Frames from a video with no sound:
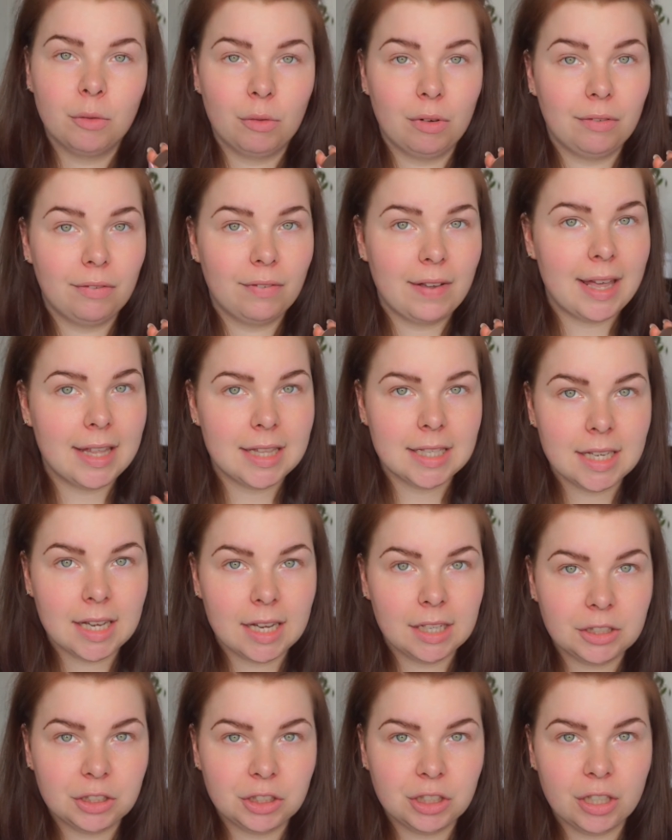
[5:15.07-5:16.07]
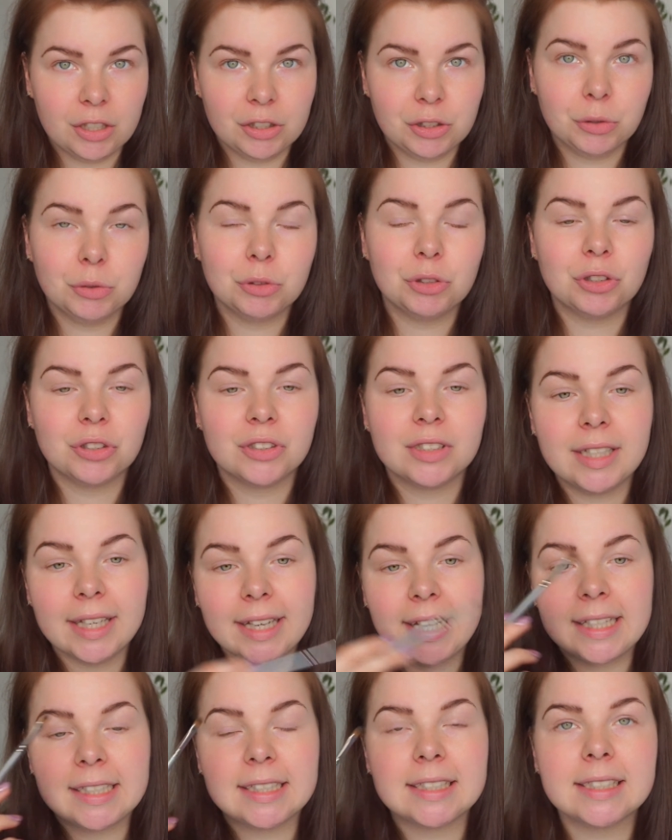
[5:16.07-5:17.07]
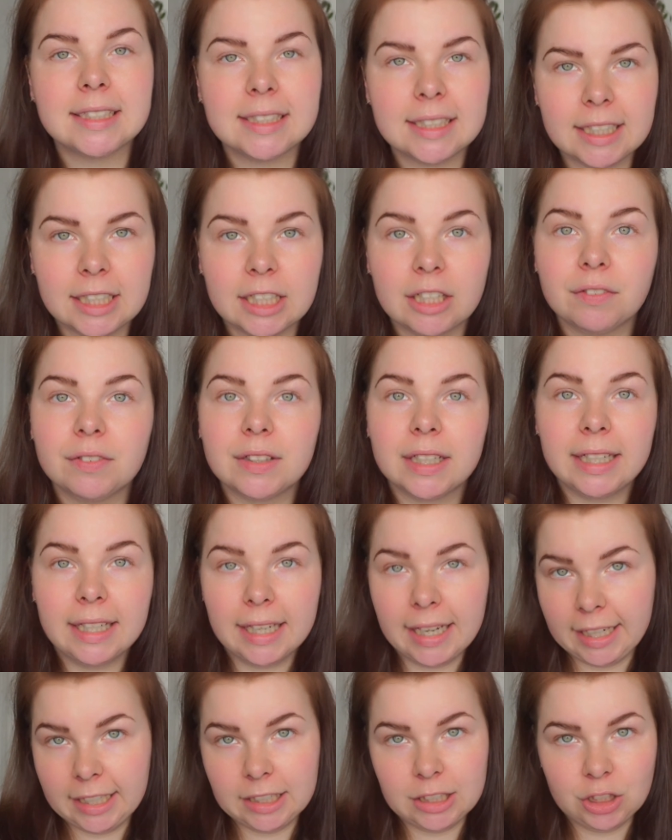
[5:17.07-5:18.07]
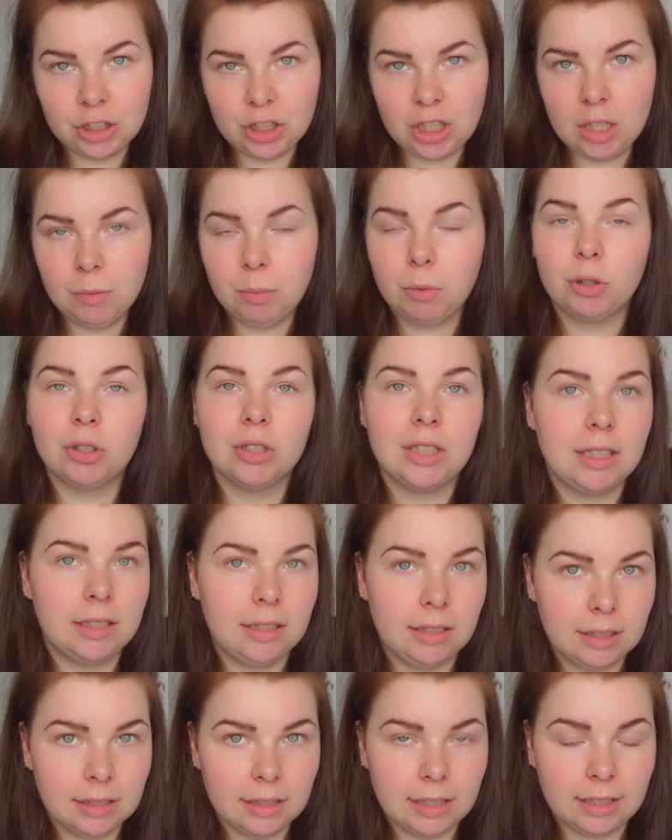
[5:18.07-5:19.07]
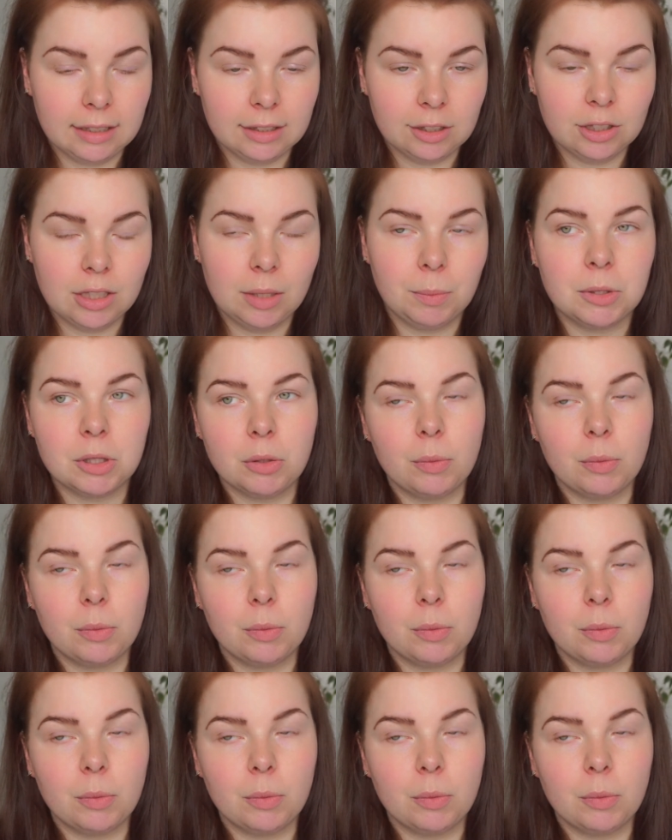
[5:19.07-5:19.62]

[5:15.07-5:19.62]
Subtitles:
with any eyeshadow, just they can see if they like the shape or they didn't like the shape,